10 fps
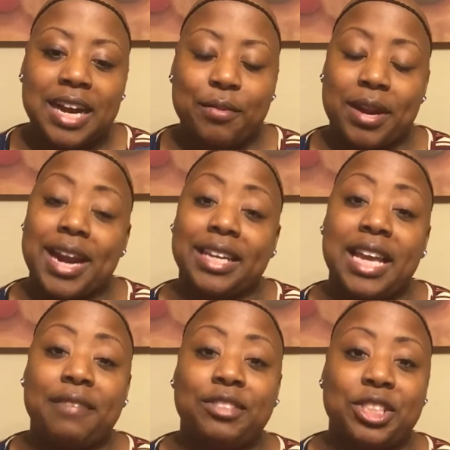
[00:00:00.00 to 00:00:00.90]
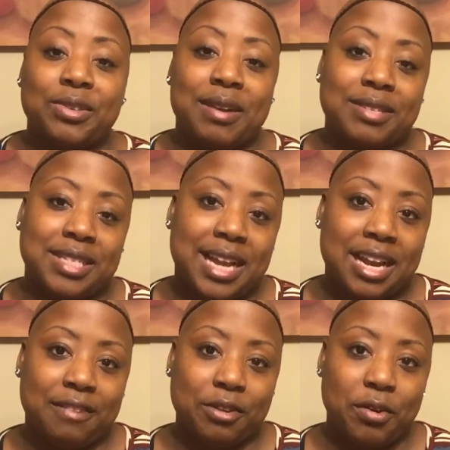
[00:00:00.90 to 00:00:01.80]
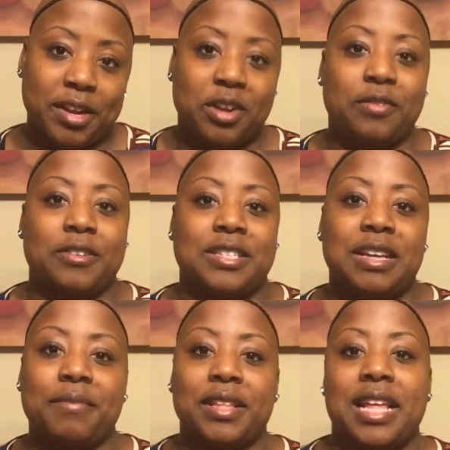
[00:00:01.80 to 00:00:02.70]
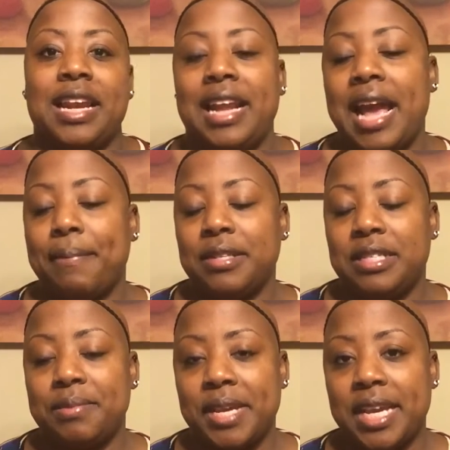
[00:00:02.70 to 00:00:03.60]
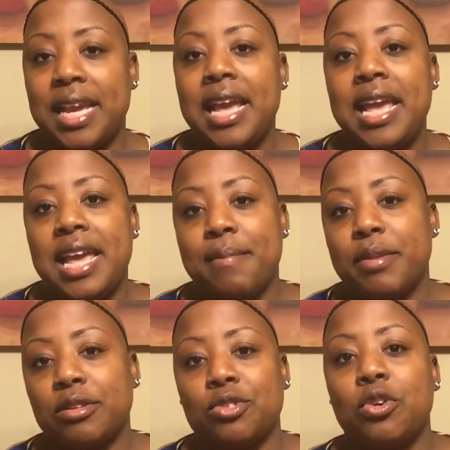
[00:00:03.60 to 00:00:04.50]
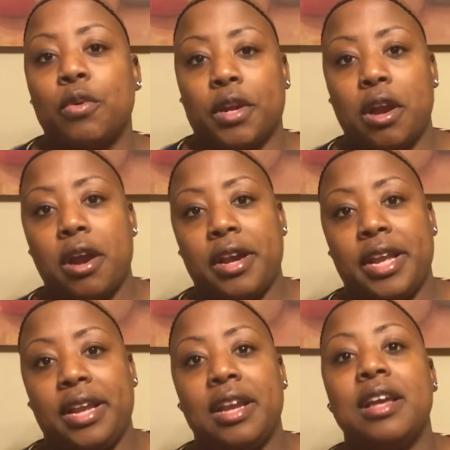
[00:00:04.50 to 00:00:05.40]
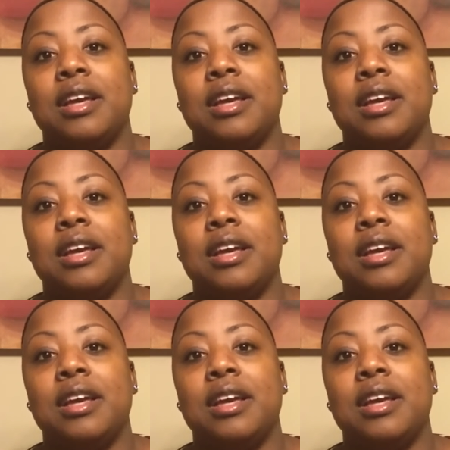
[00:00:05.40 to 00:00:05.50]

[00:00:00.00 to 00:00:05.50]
when I left you, I was kind of going over something that had happened to me in middle school regarding